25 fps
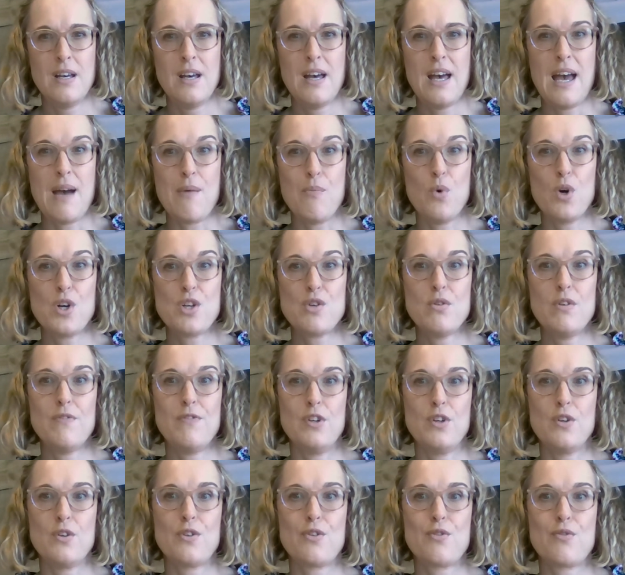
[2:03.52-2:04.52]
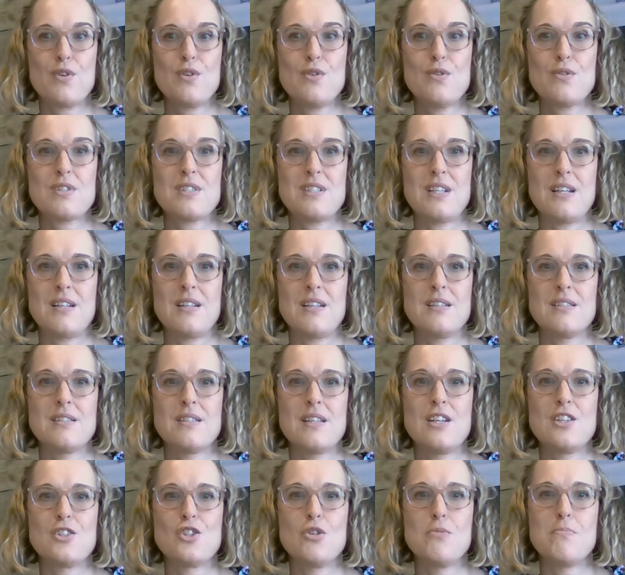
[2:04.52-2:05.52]
and what you have learned through your studies,
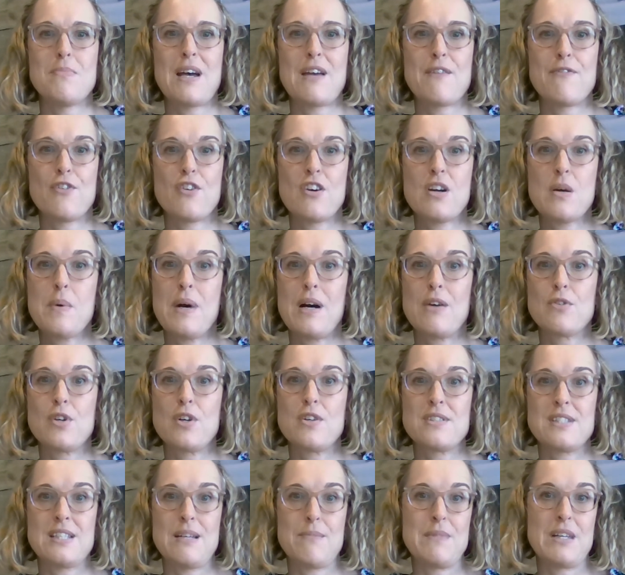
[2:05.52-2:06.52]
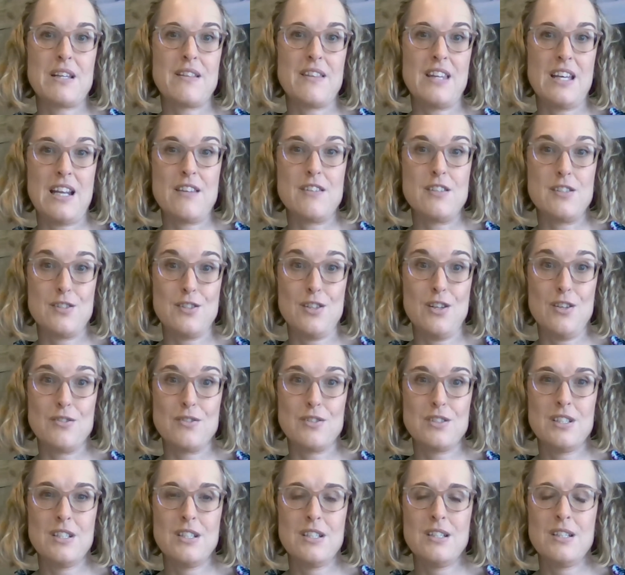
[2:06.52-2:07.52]
as you may very well know something that others don't.
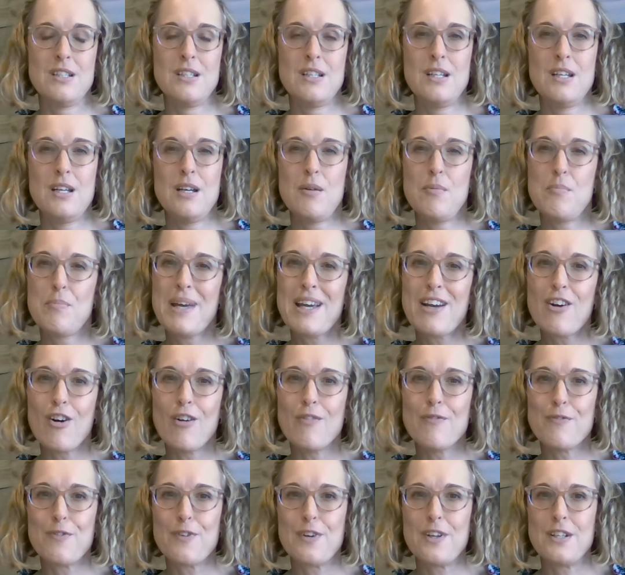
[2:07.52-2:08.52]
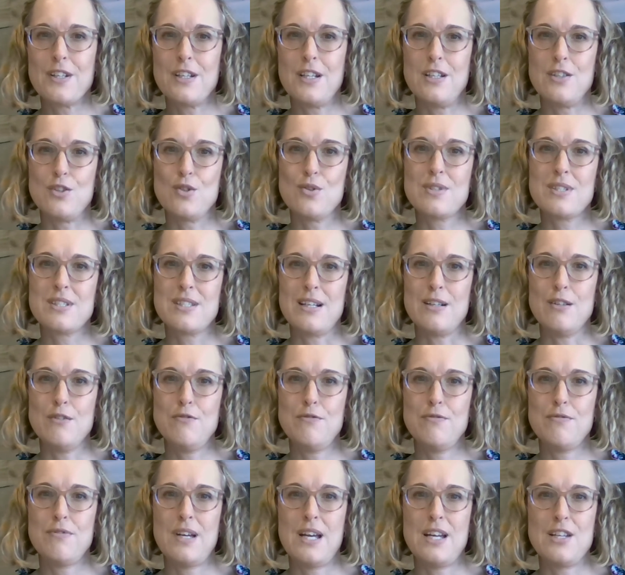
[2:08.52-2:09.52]
Be confident in yourself
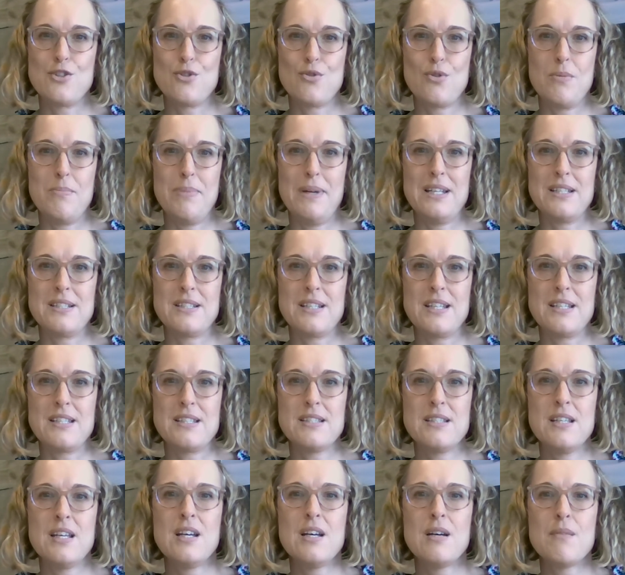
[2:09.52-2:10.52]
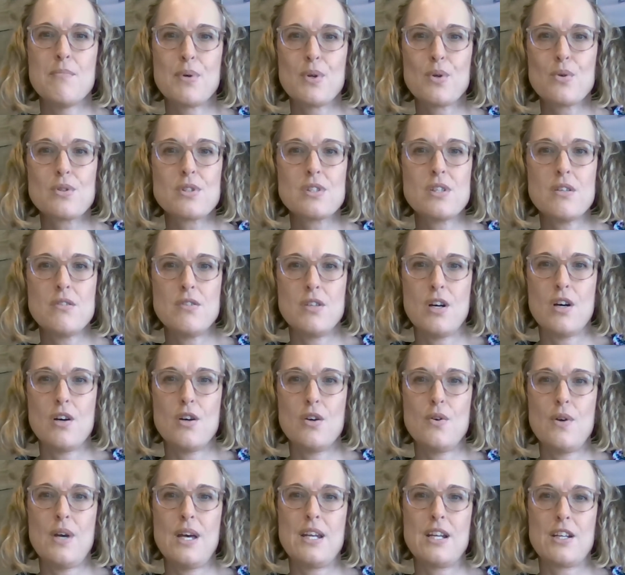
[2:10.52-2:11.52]
and your abilities, but also
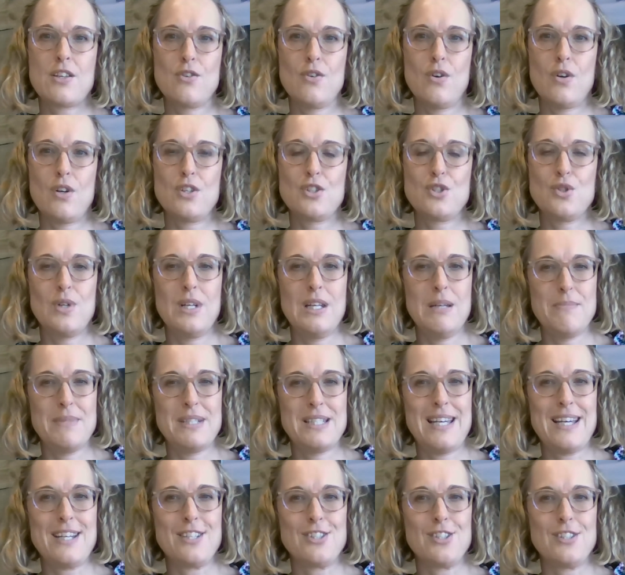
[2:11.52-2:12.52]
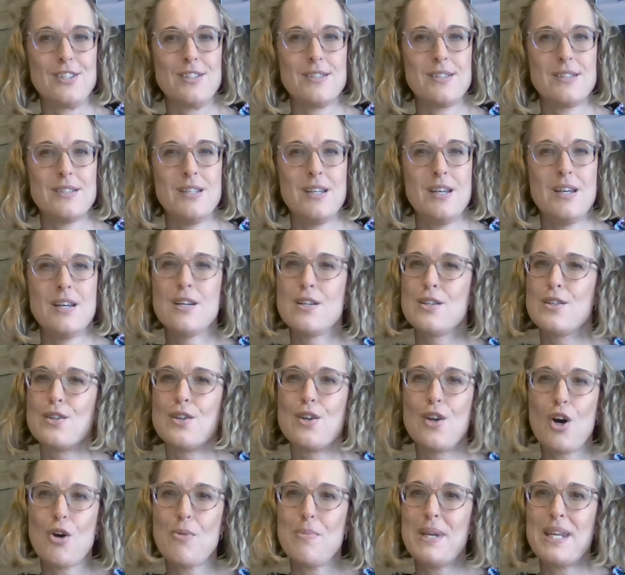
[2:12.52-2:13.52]
know and acknowledge your limitations.
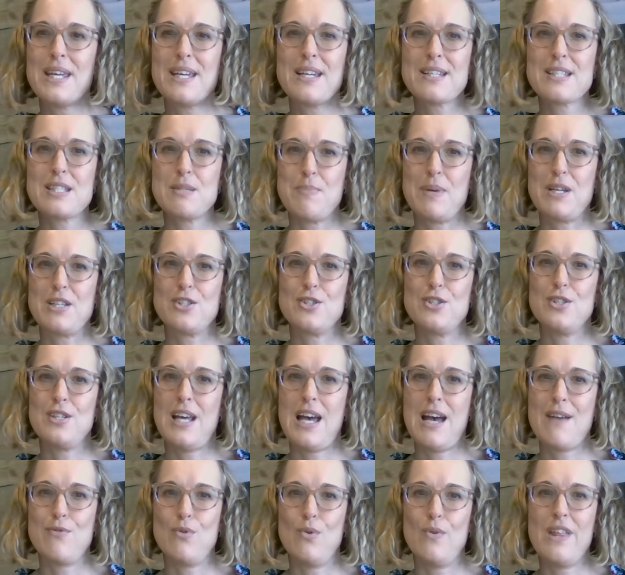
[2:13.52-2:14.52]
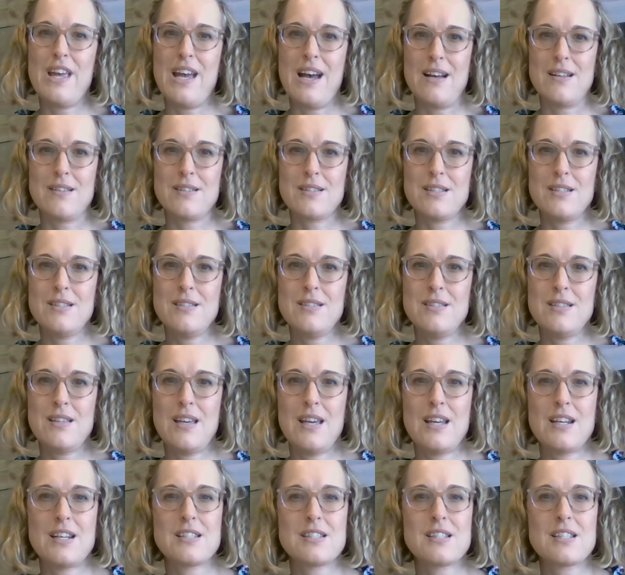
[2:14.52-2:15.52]
Nobody expects you to have all the answers,
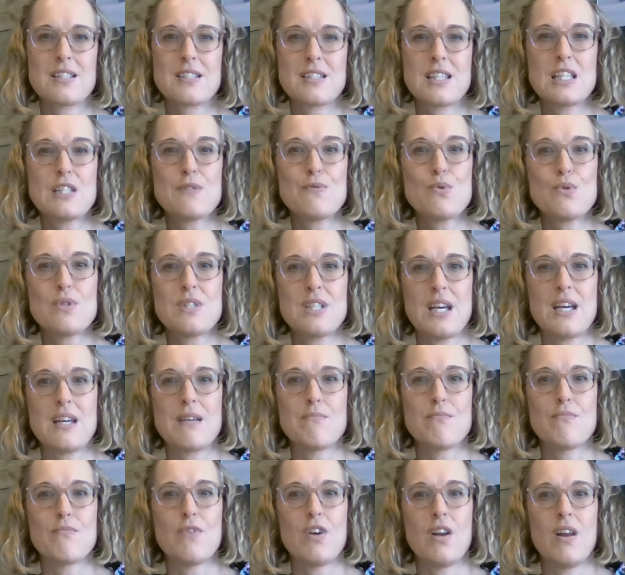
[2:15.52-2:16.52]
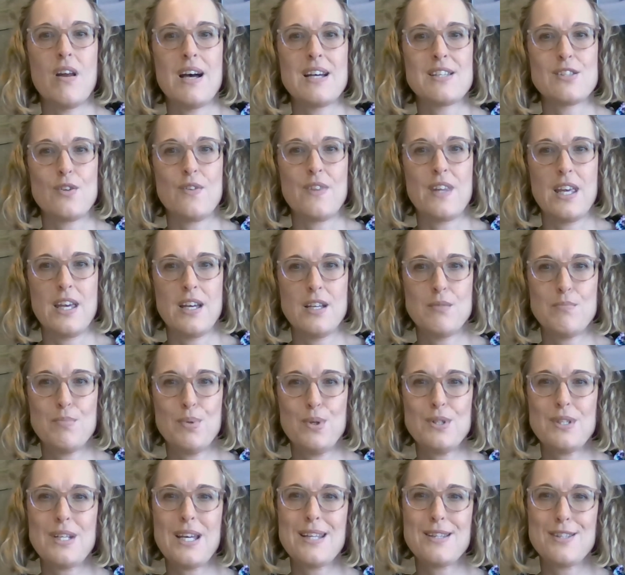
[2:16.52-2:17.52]
and a successful team relies on the
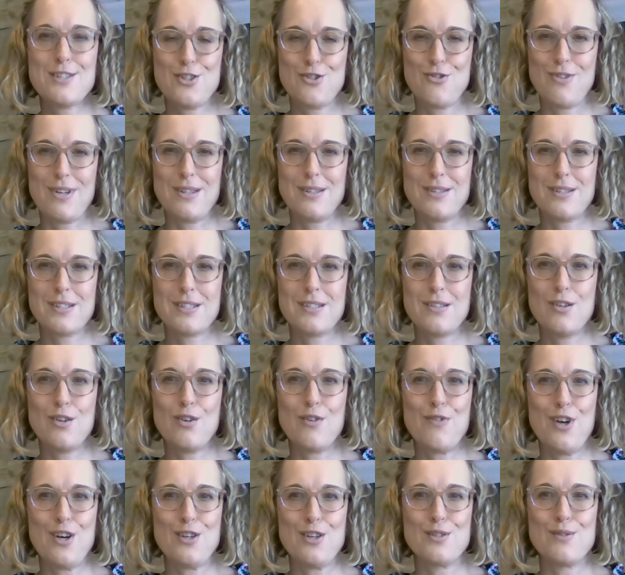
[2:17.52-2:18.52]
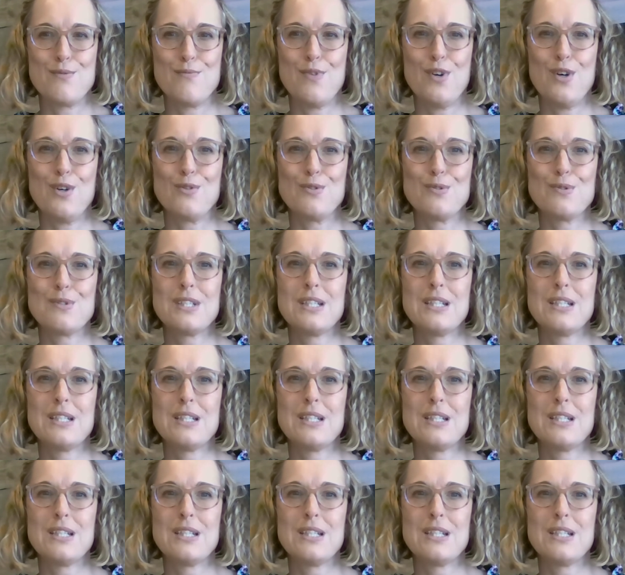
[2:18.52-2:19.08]
input and strengths of those involved.